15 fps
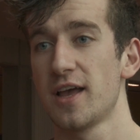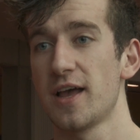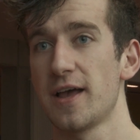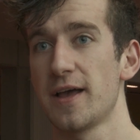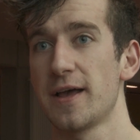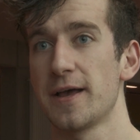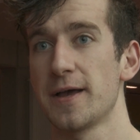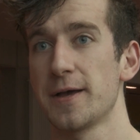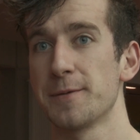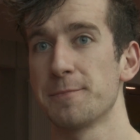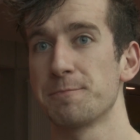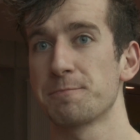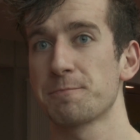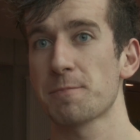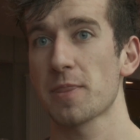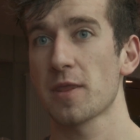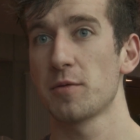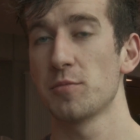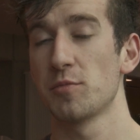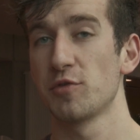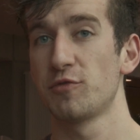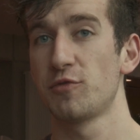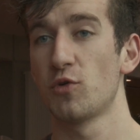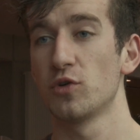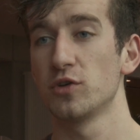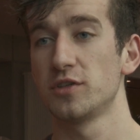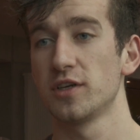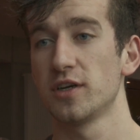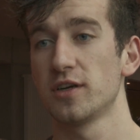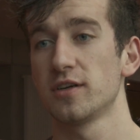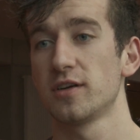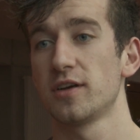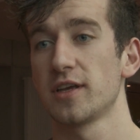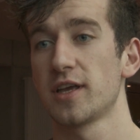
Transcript: I'm in my fourth year.